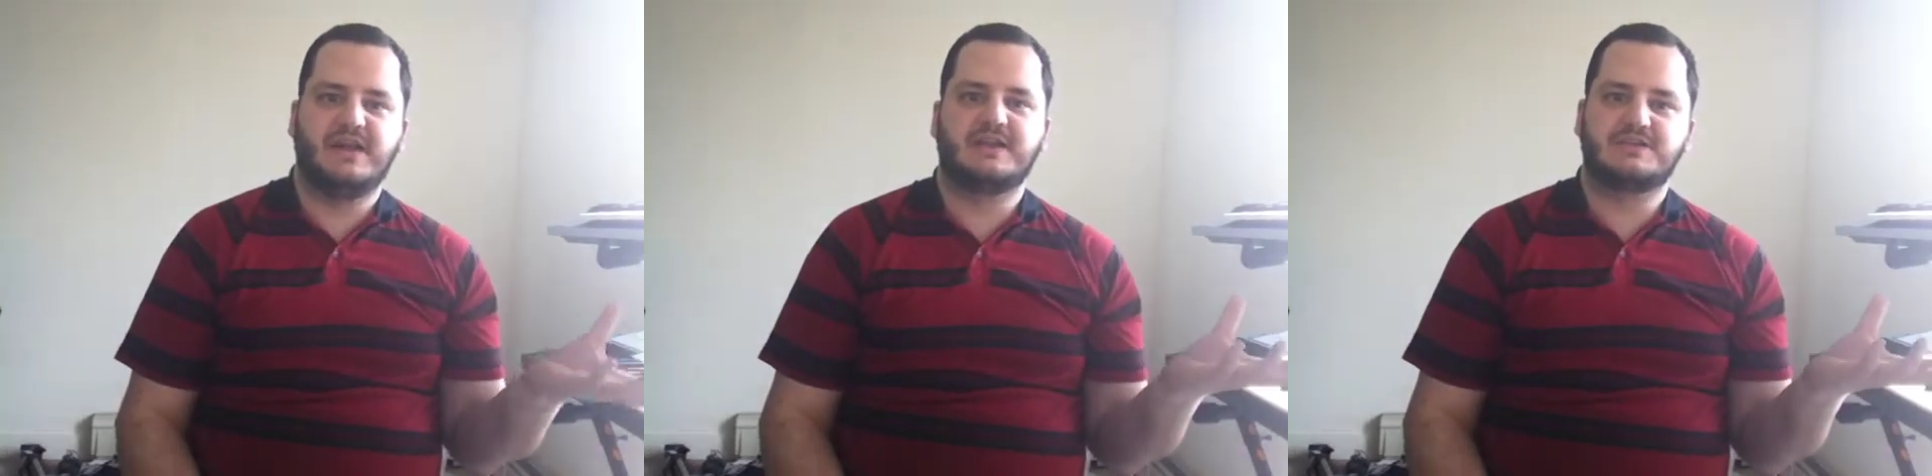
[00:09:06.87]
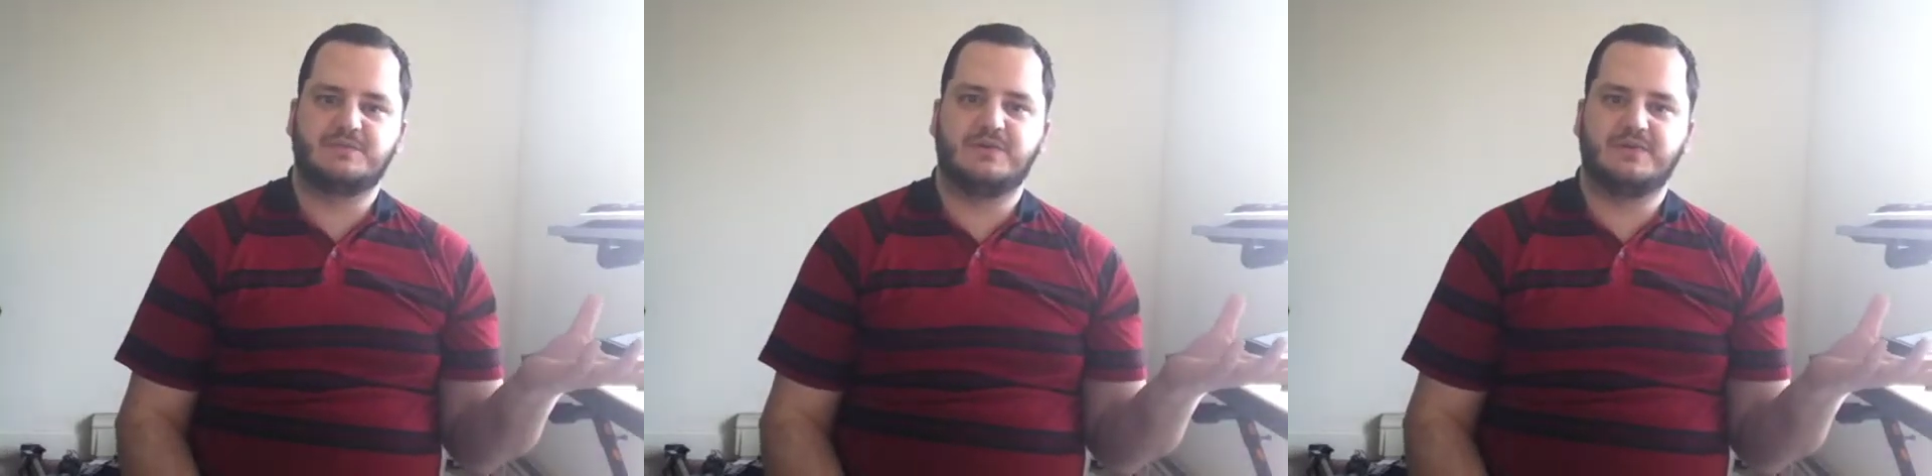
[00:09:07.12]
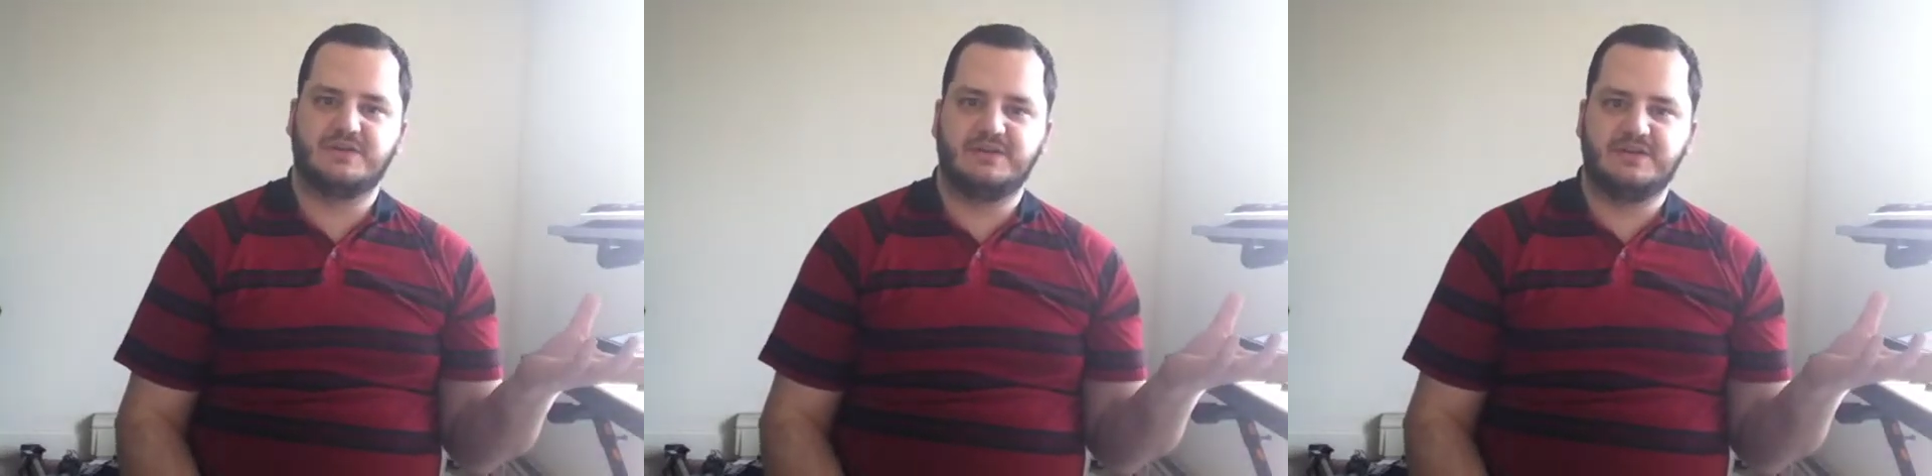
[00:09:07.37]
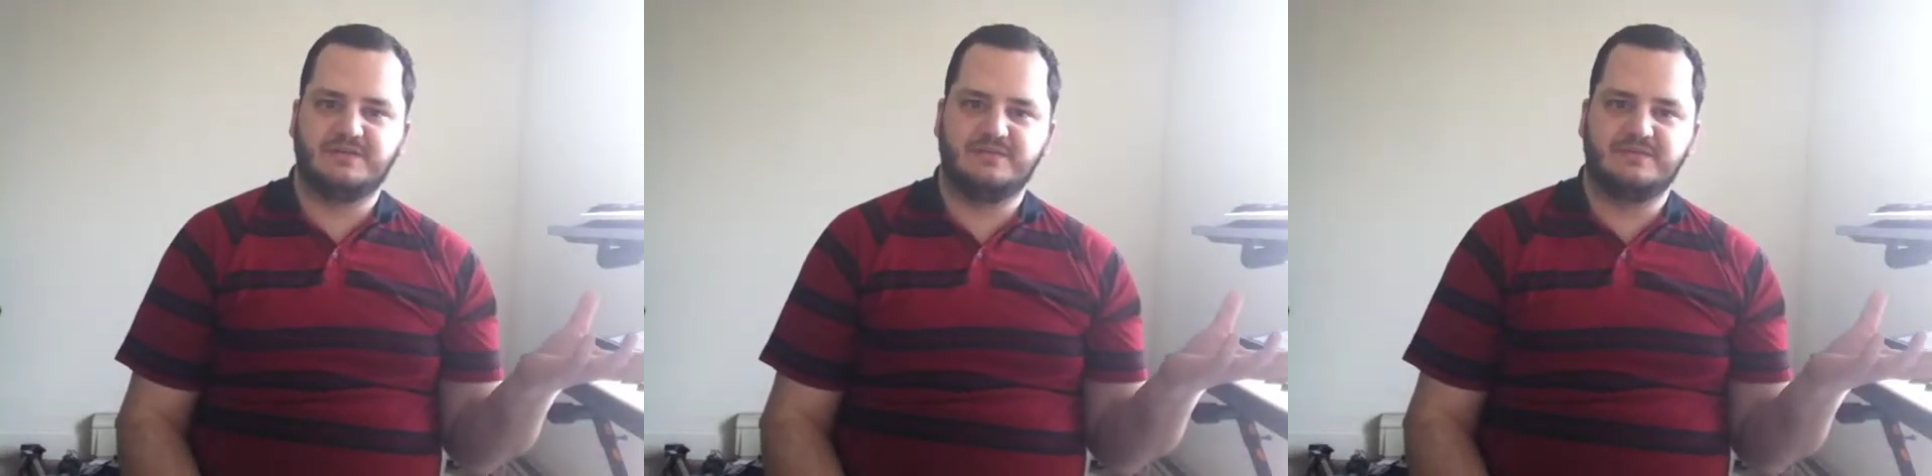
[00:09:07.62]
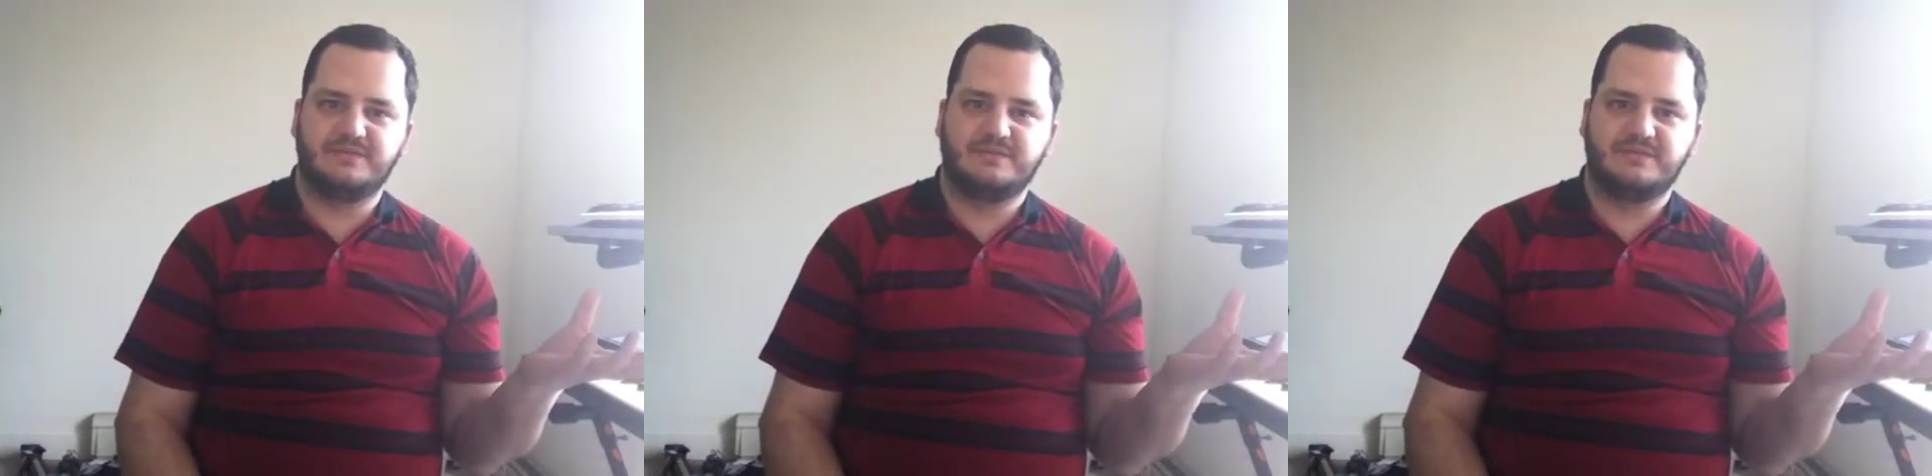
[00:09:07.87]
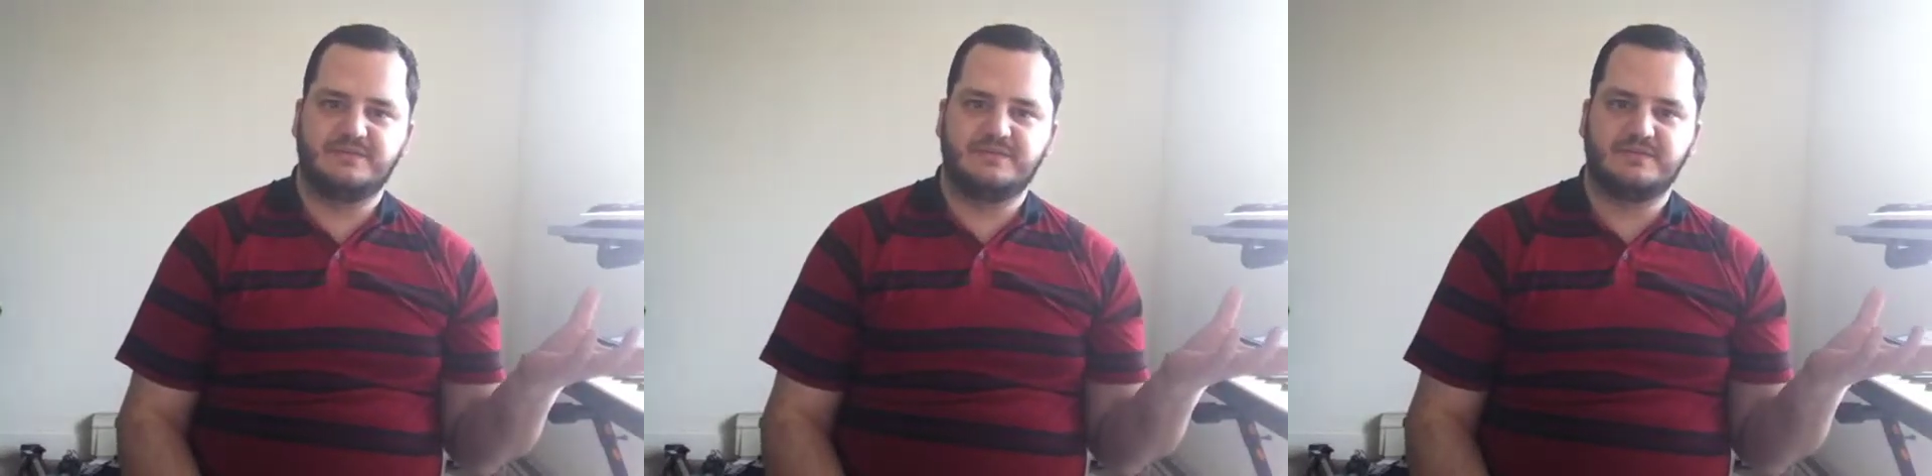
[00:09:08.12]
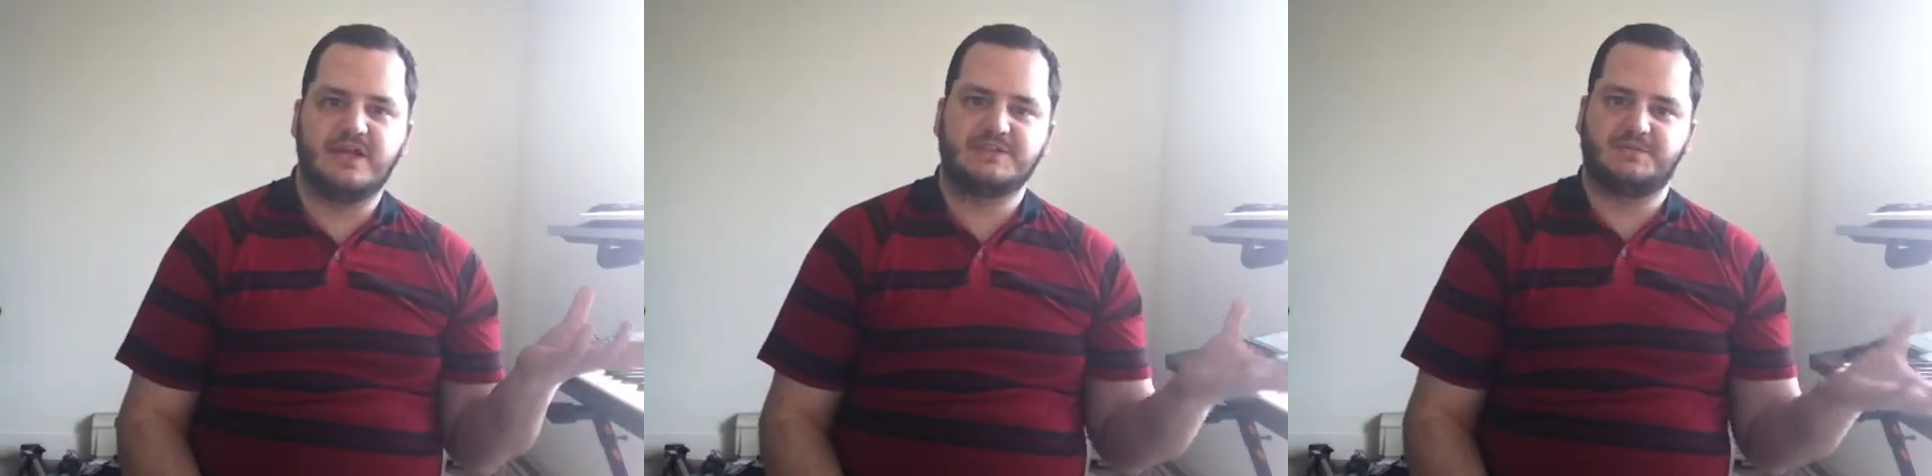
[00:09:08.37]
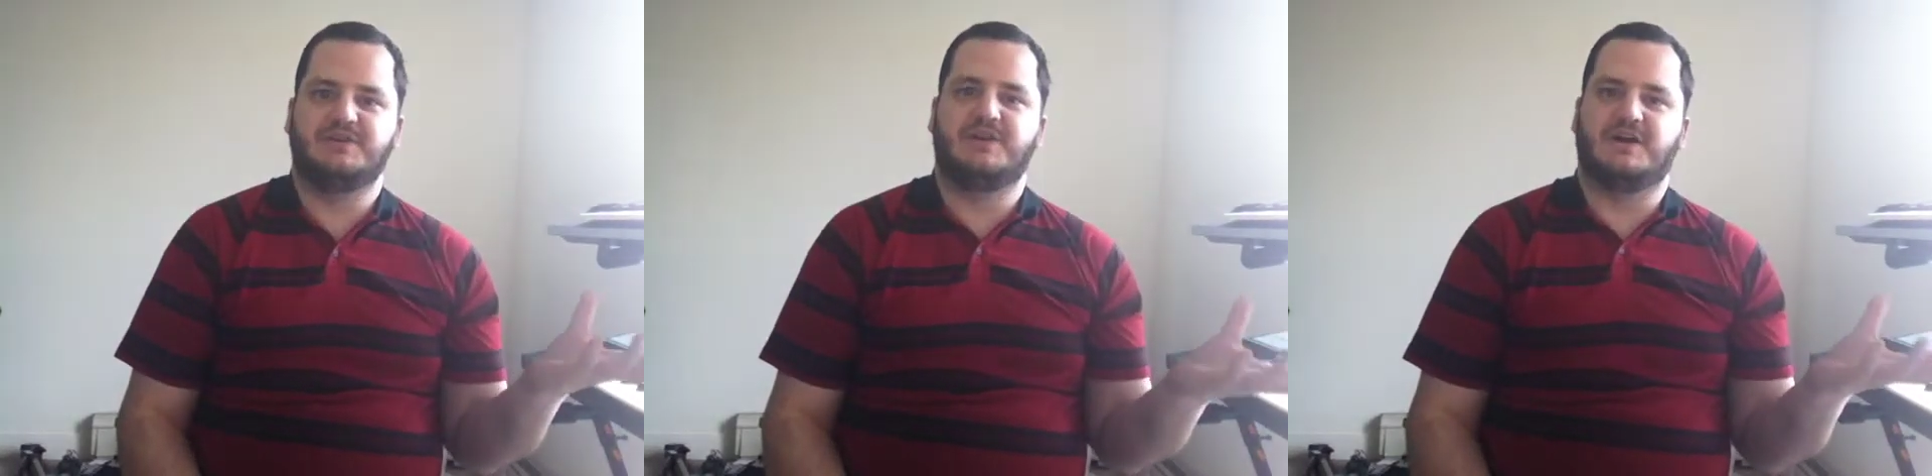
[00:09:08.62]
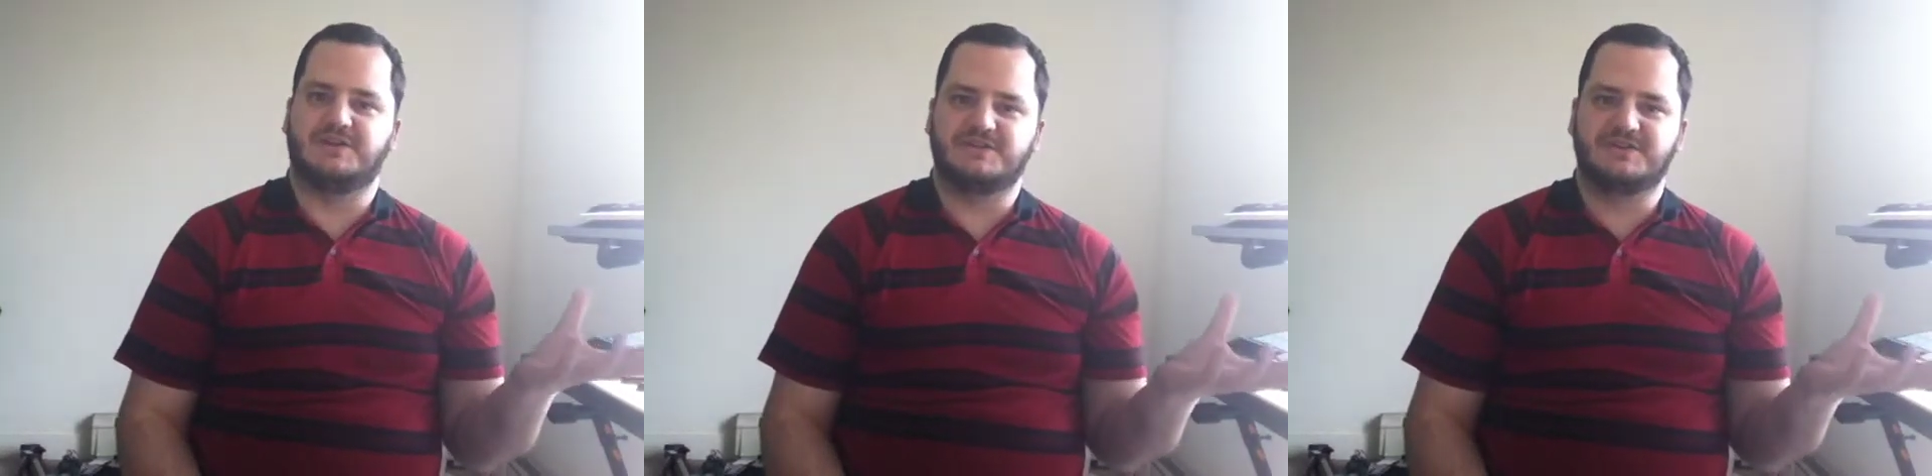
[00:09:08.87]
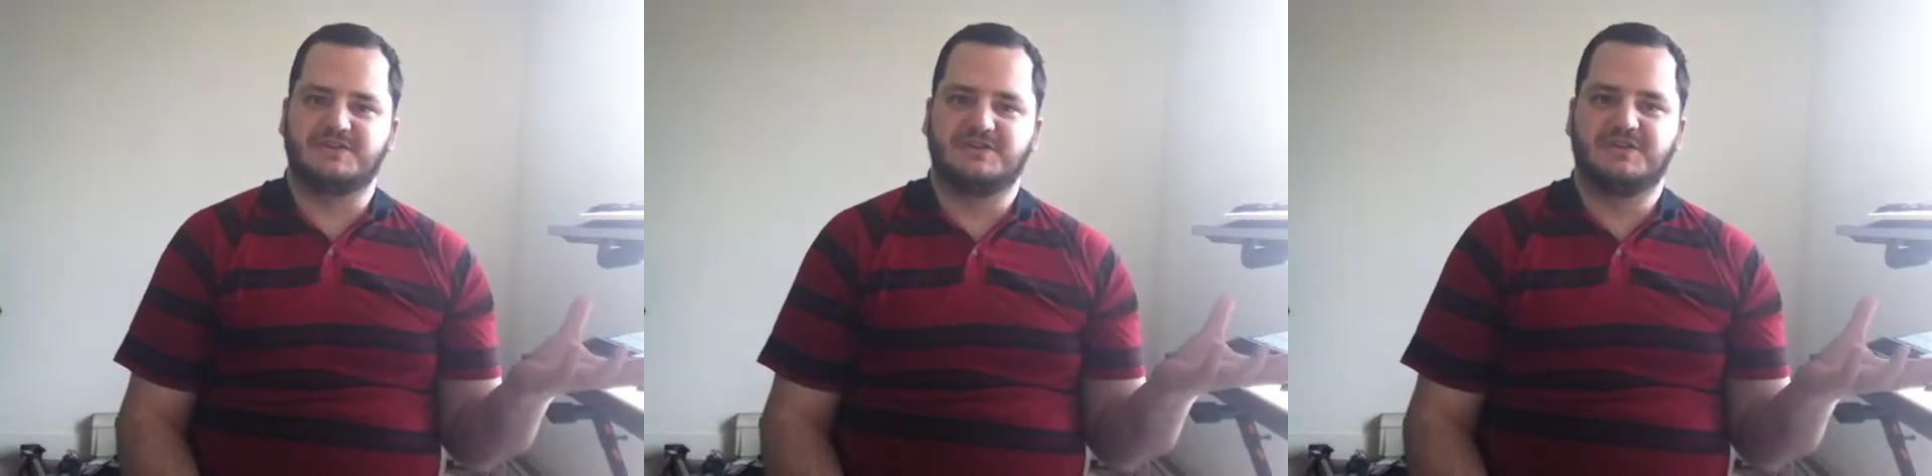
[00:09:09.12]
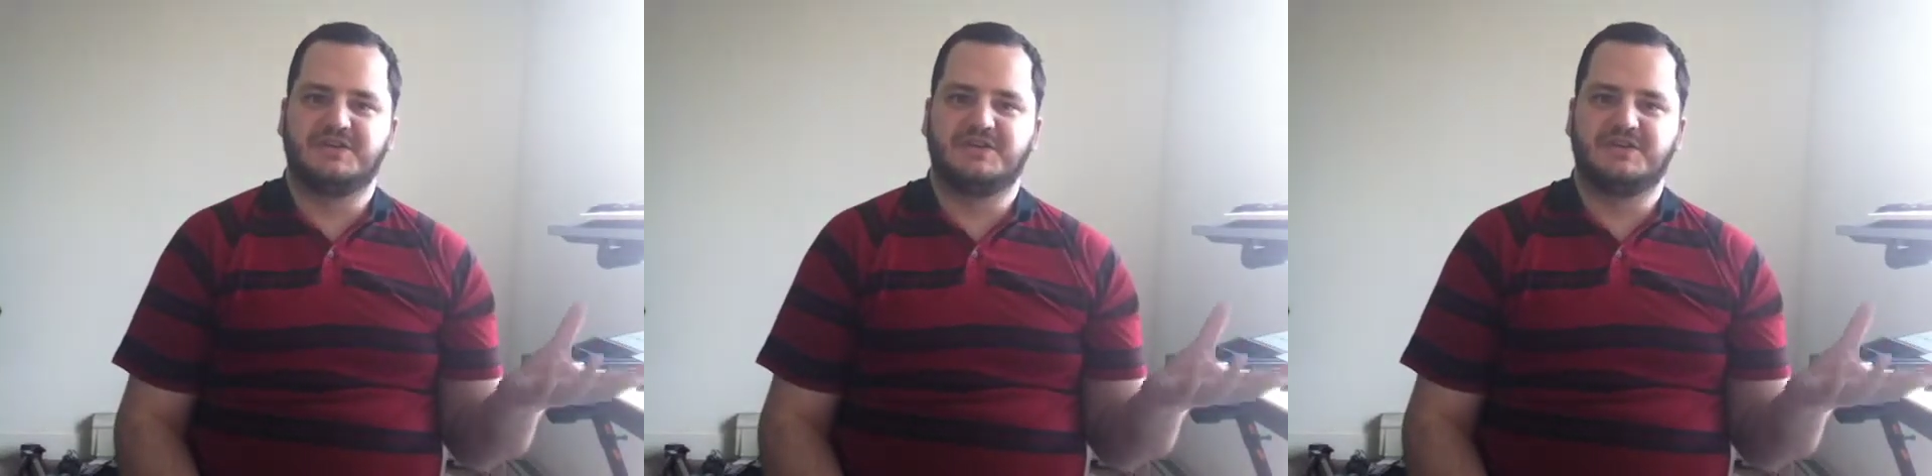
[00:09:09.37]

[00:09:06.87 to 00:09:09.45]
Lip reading: expert in espionage.